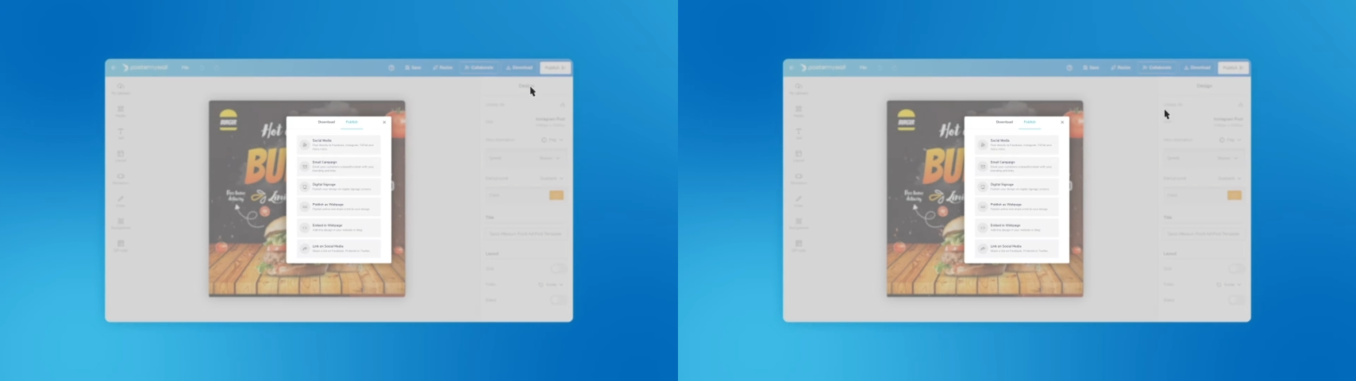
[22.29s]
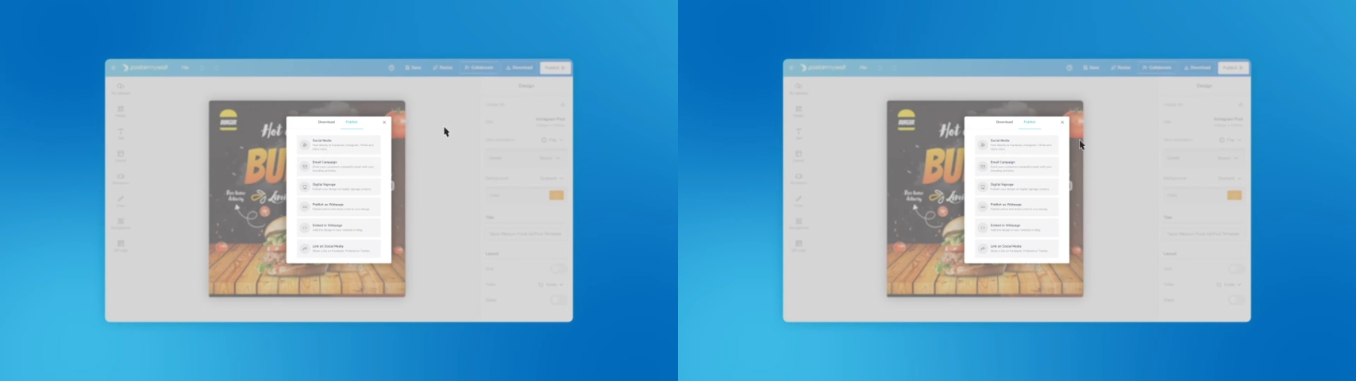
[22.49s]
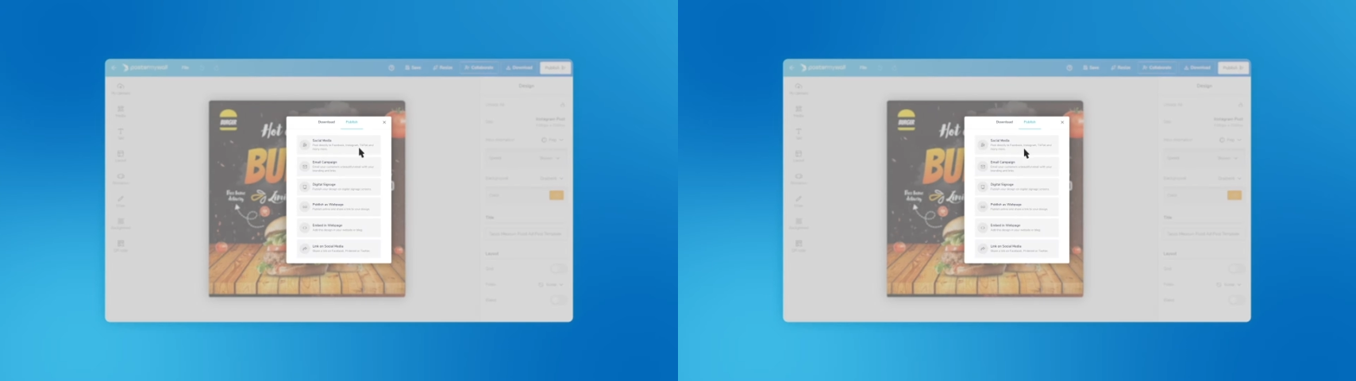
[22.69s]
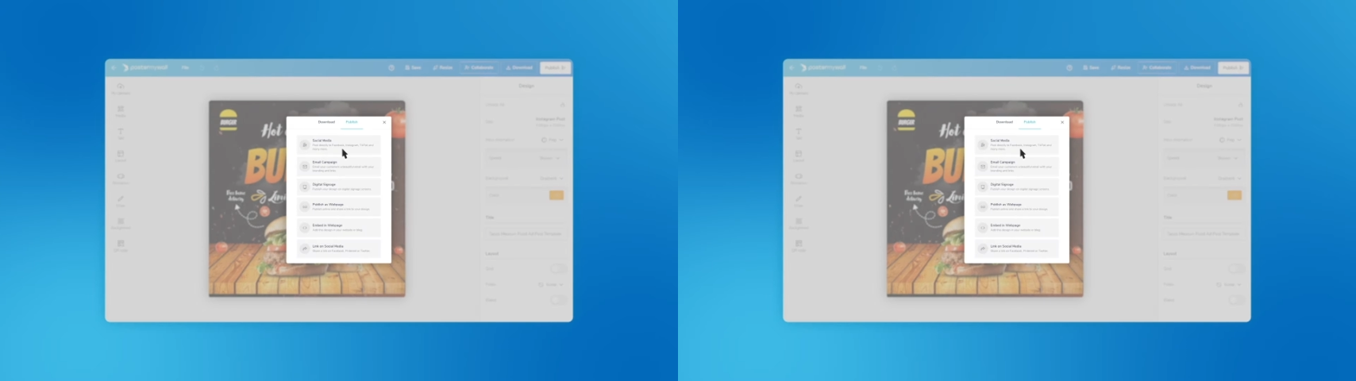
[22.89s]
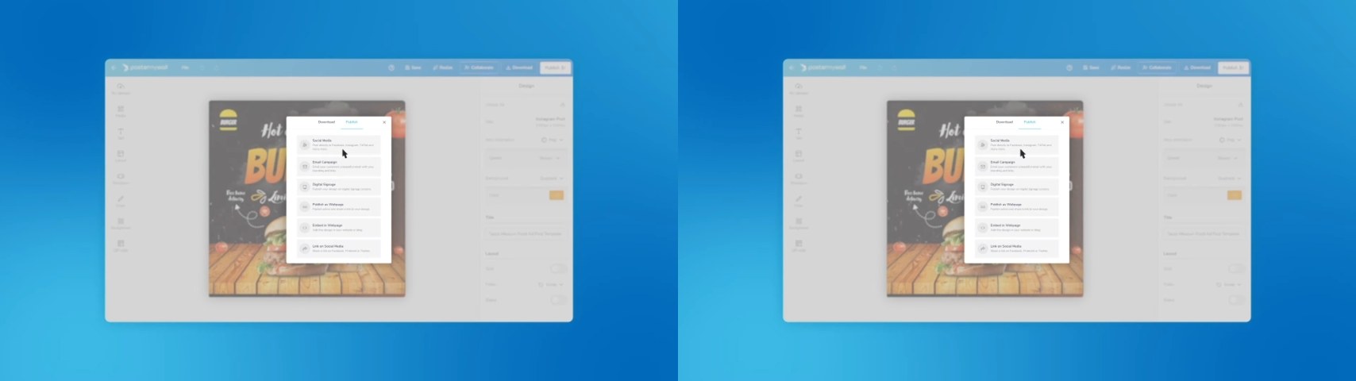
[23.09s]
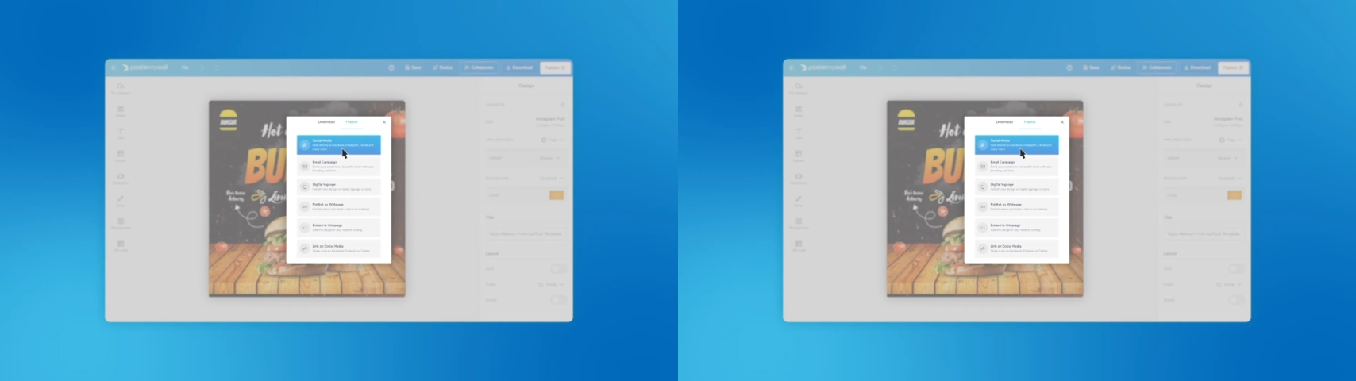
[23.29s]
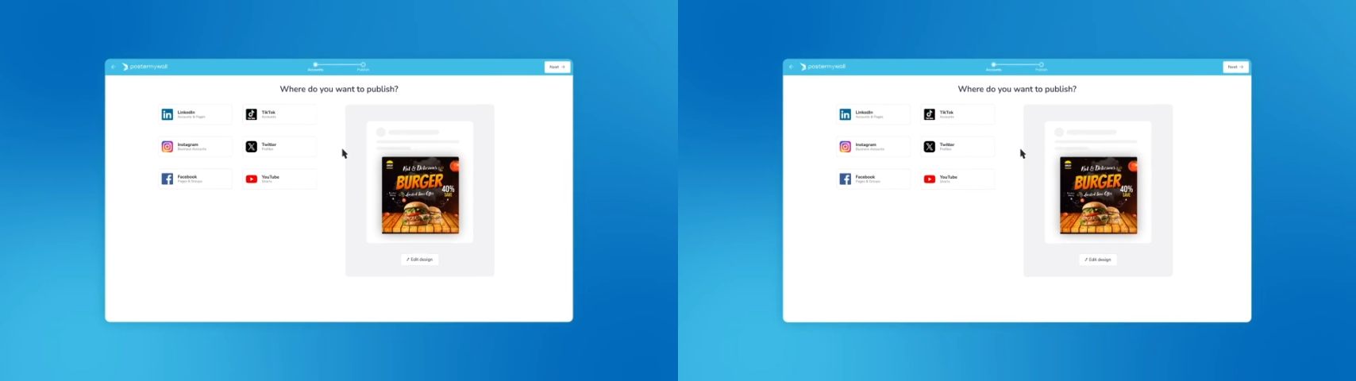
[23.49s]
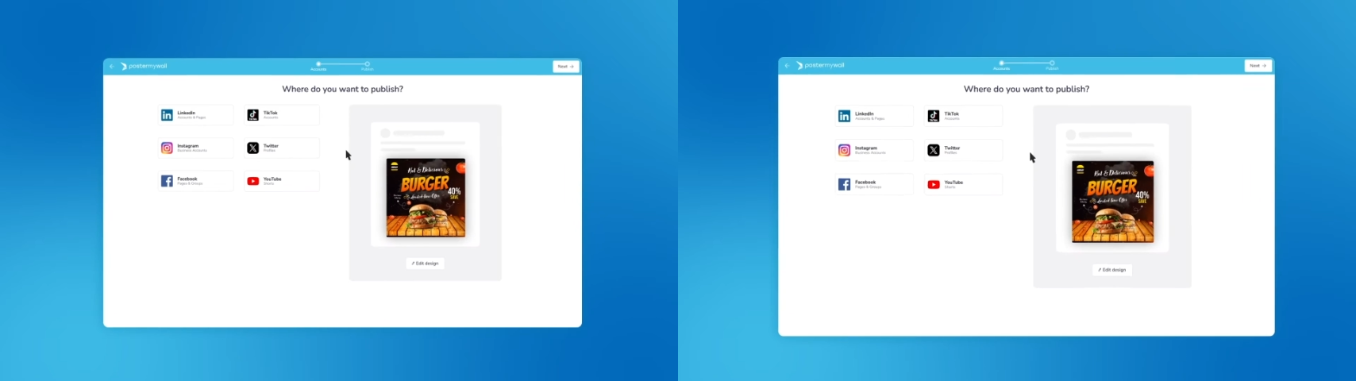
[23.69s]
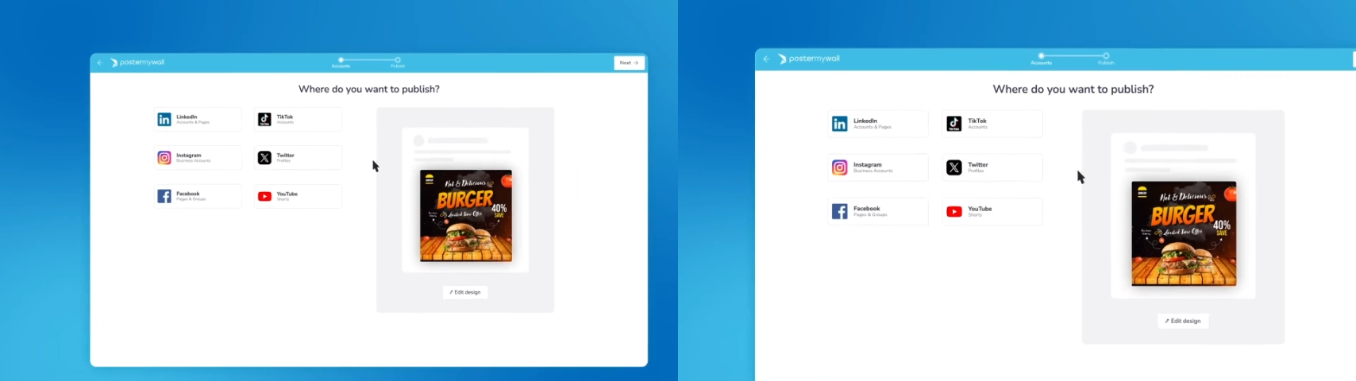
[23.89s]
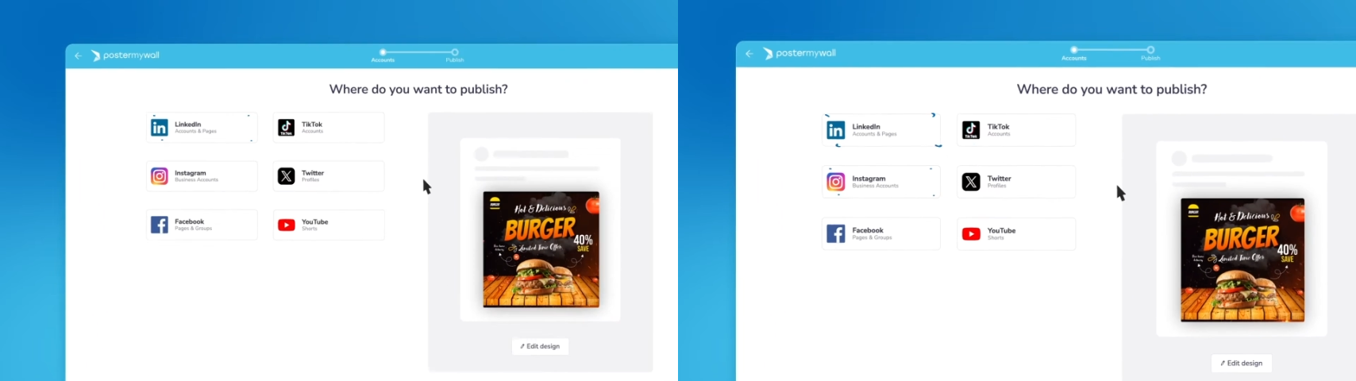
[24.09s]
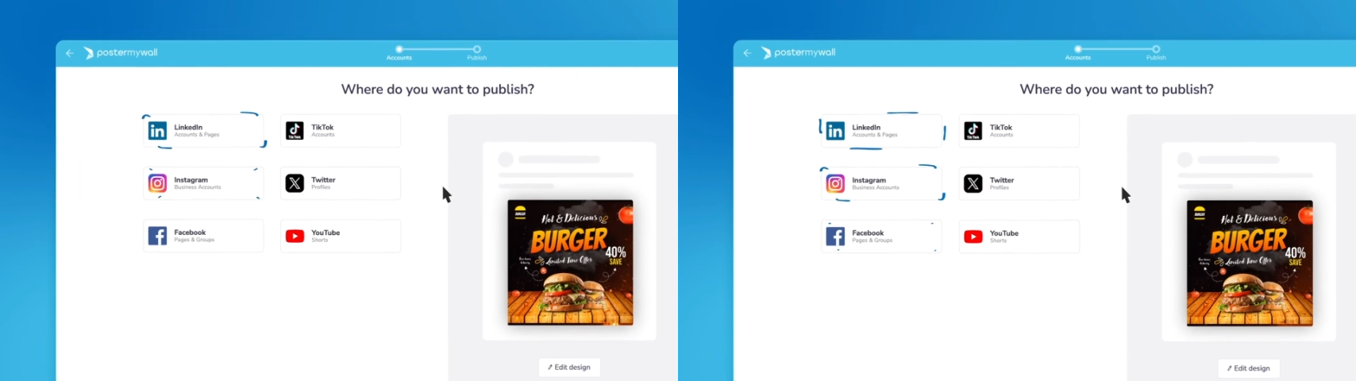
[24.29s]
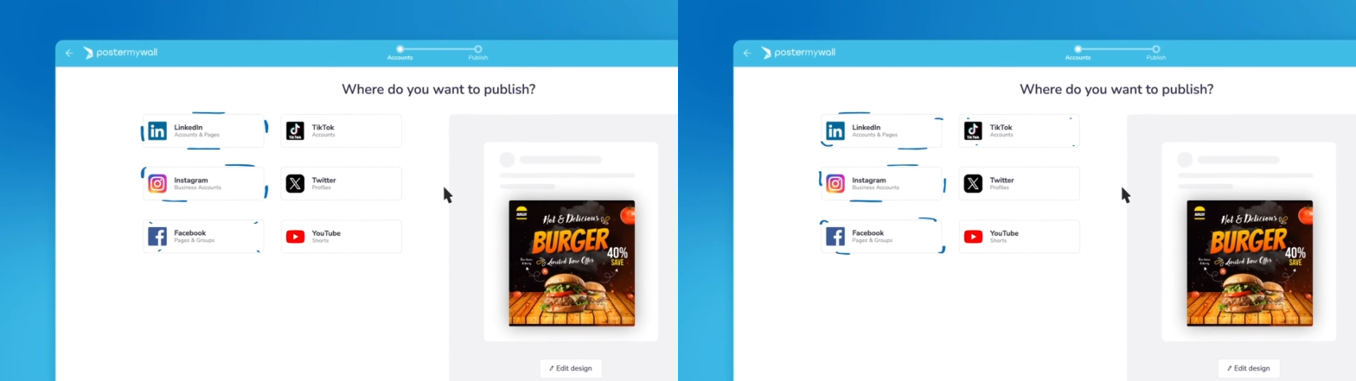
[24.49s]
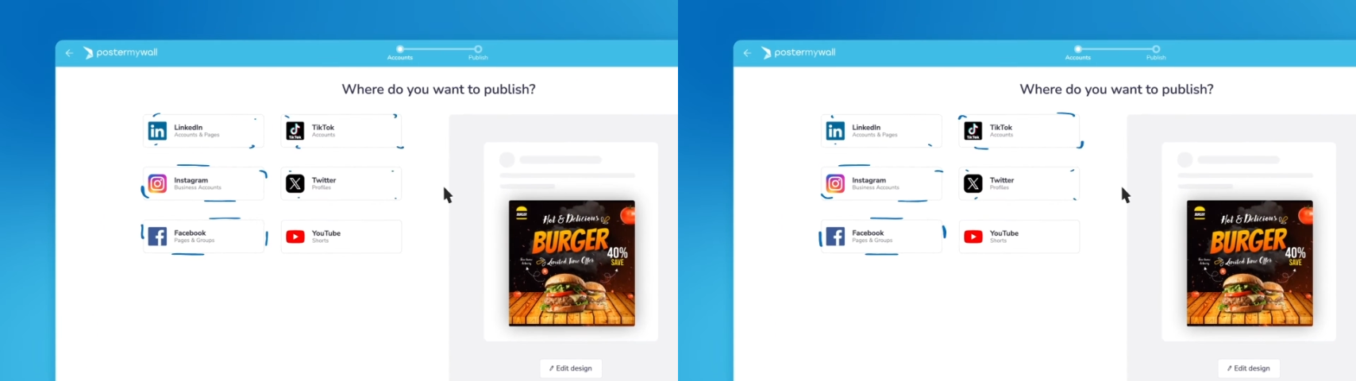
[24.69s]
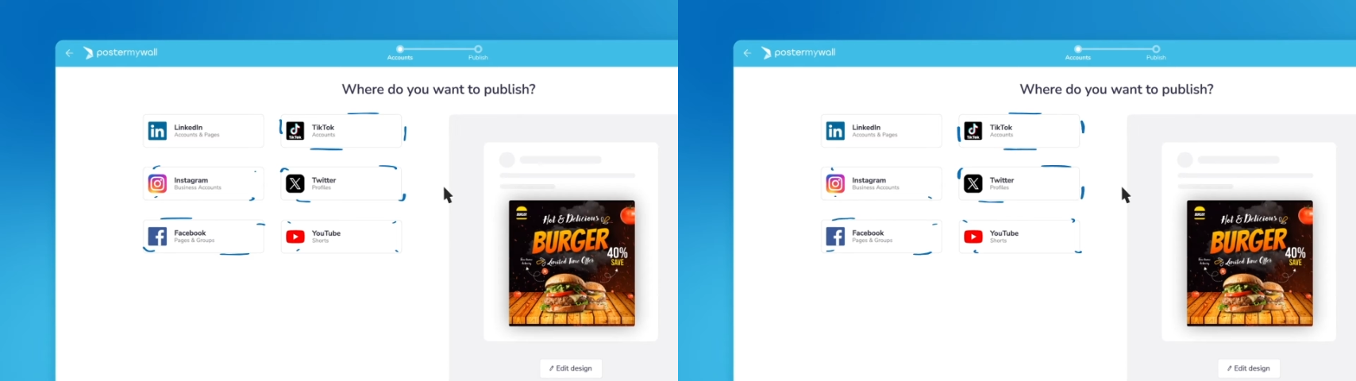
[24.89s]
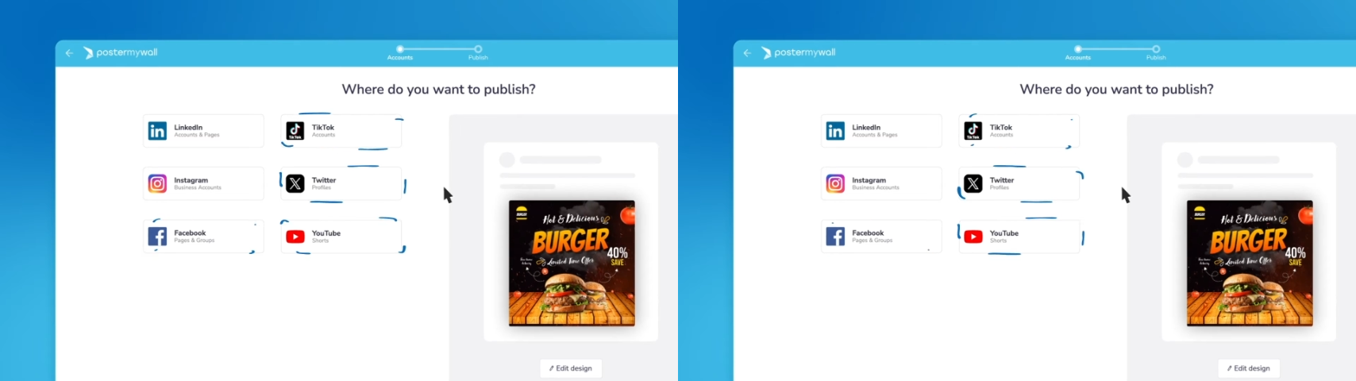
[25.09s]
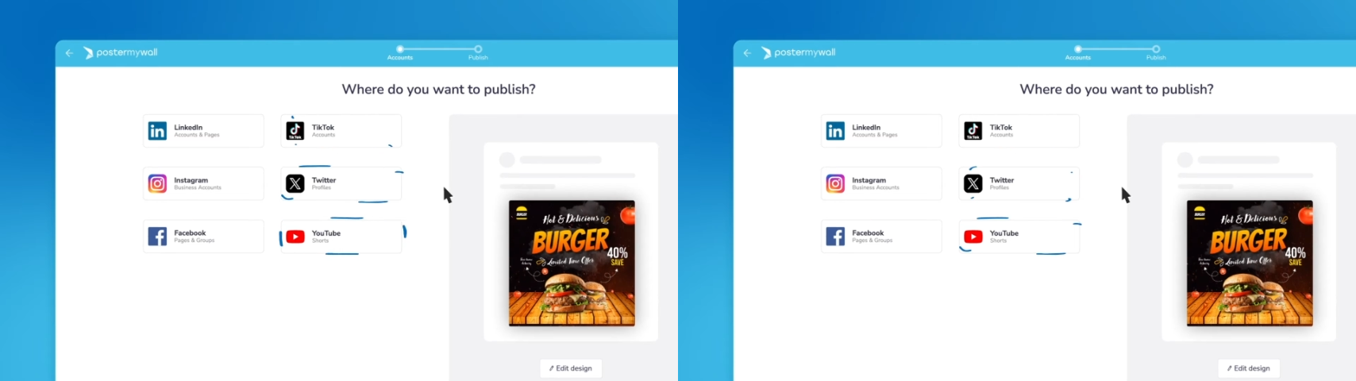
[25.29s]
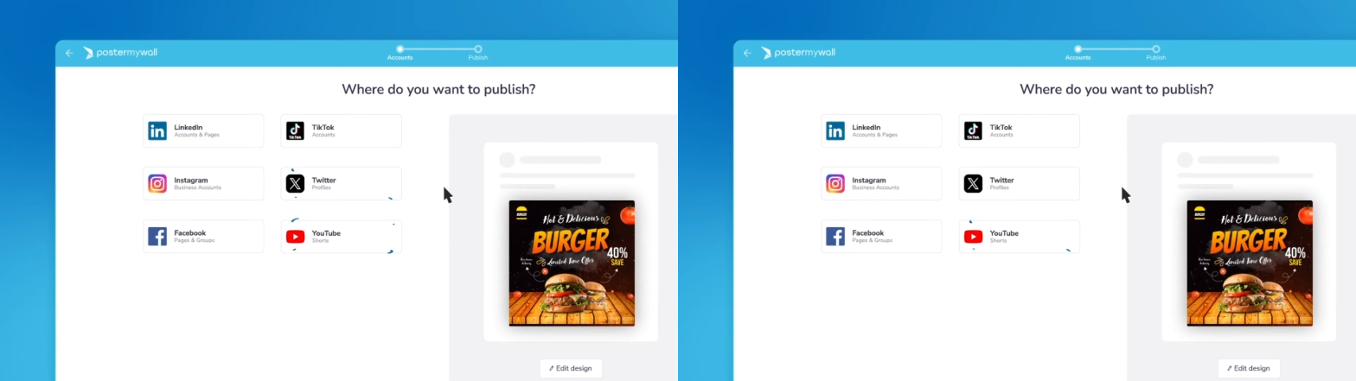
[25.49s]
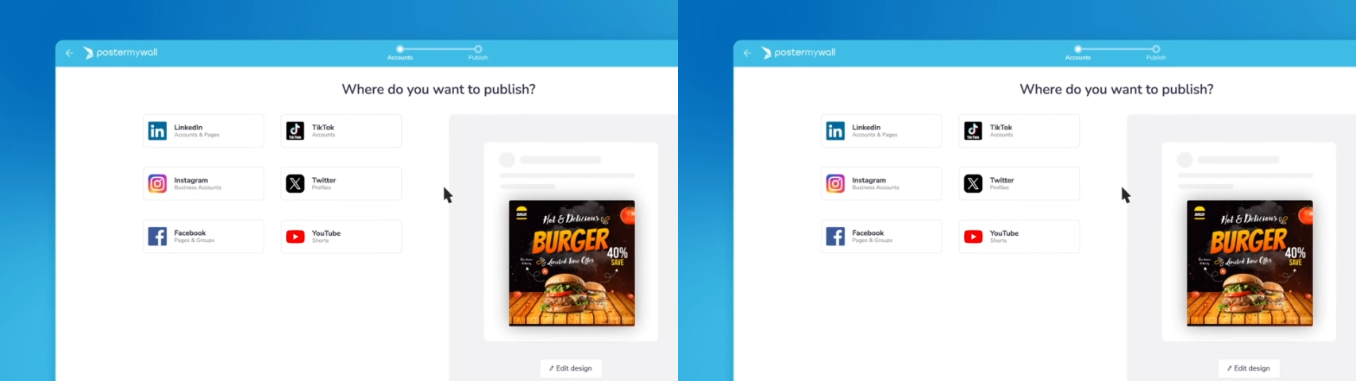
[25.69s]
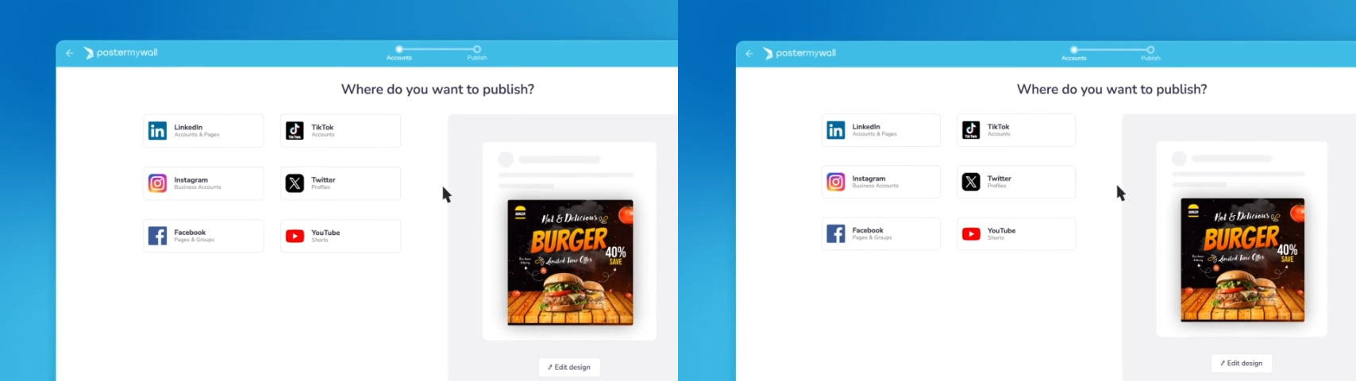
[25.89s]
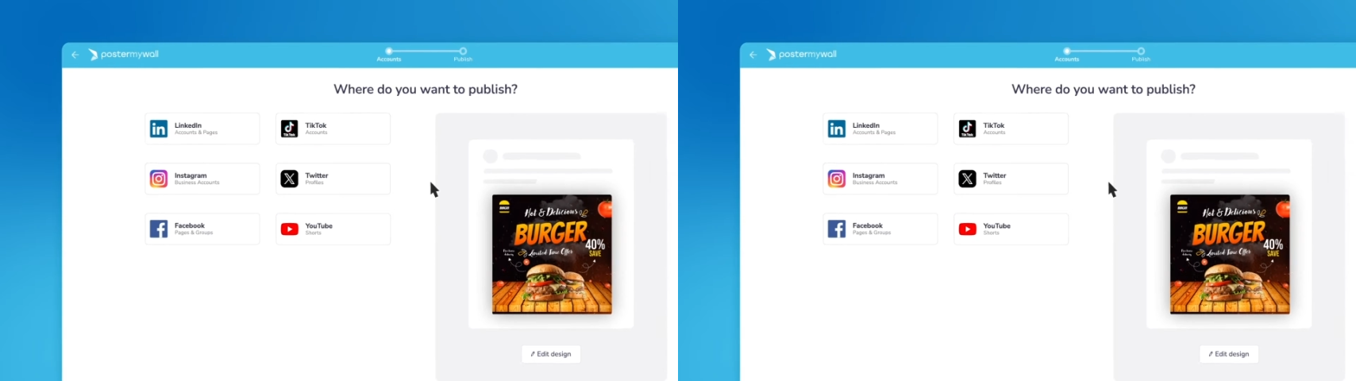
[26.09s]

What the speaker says: [unreadable: no face in view]